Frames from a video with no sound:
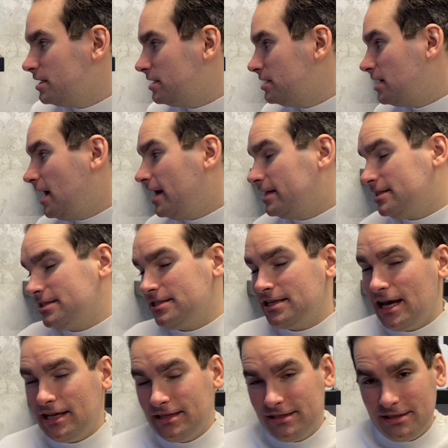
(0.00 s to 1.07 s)
it has
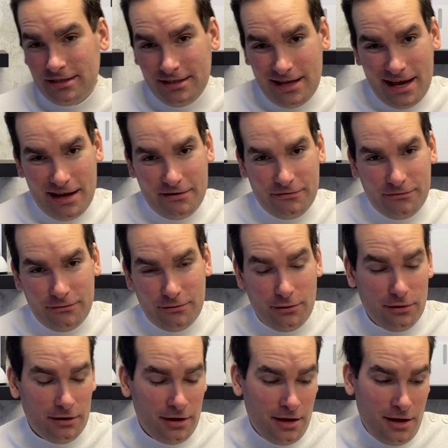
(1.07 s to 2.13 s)
sat there
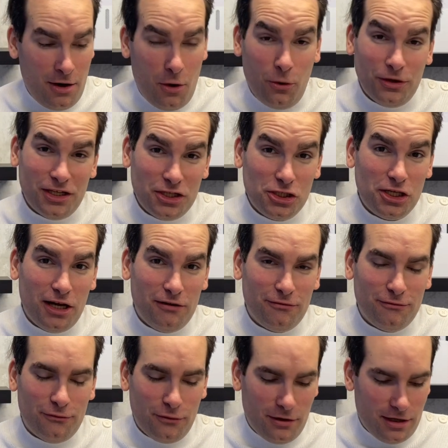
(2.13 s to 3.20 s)
for on the
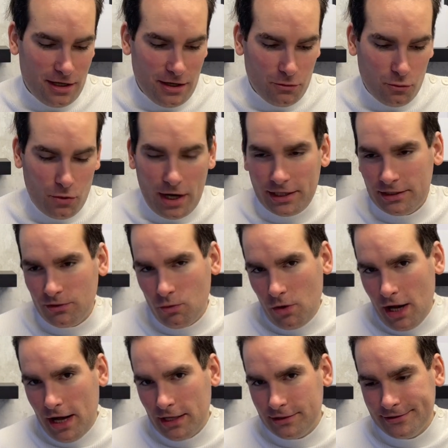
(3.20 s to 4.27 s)
shelf for uh, quite a
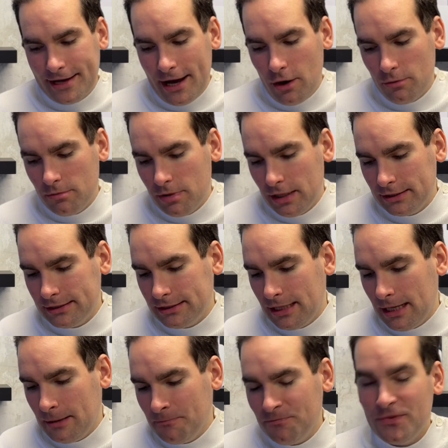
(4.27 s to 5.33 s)
while now, but
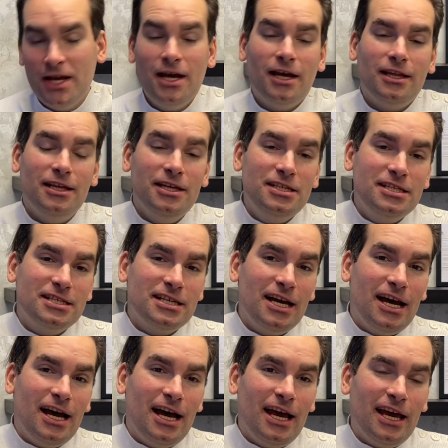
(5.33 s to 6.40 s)
uh, this
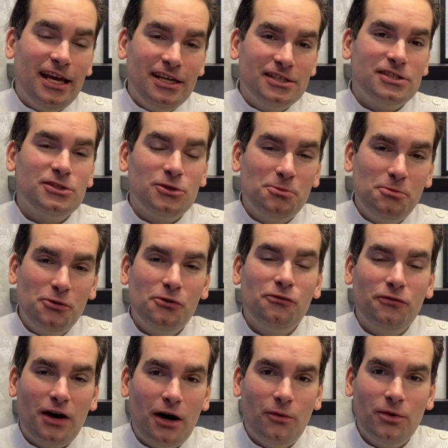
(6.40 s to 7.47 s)
uh, is to prove
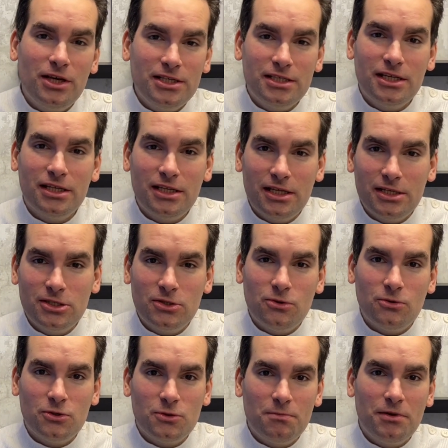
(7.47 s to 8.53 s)
how easy it is
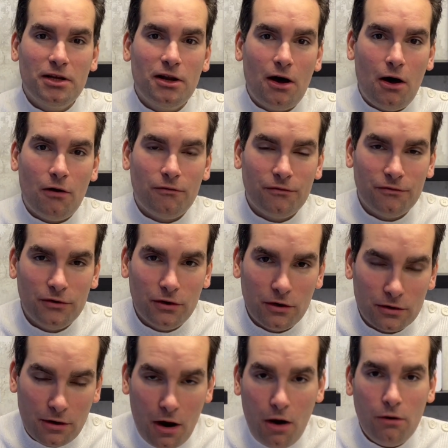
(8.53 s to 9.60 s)
to spin off your
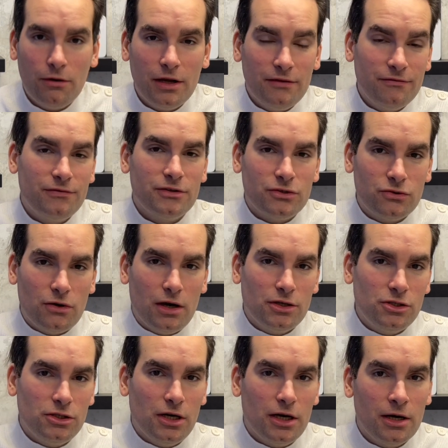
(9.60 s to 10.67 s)
own
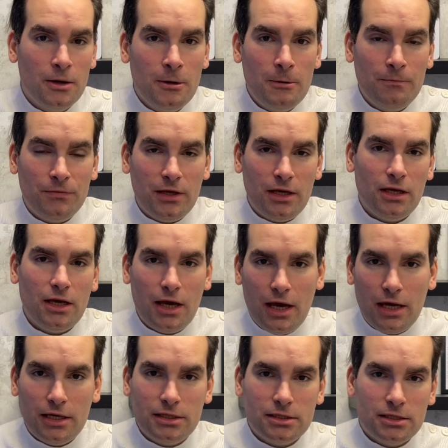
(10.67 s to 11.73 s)
infrastructure in
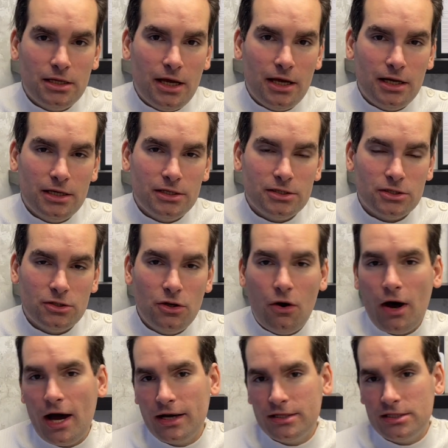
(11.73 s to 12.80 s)
case there is
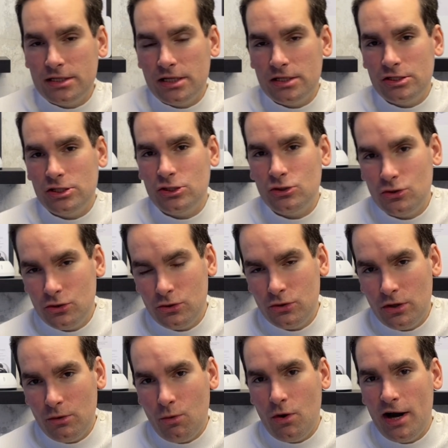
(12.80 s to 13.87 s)
no access to
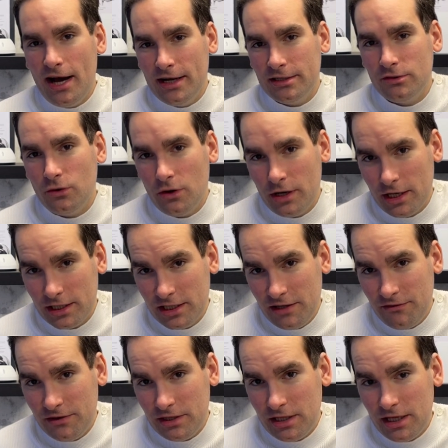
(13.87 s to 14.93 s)
a wired
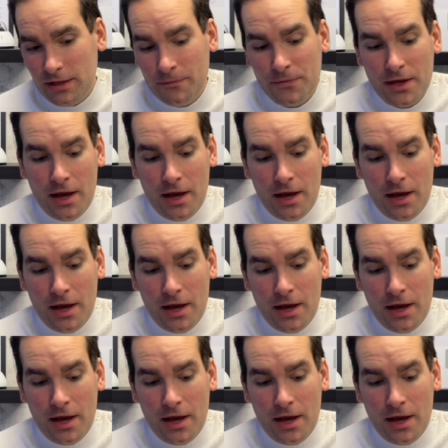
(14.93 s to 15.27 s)
connectivity,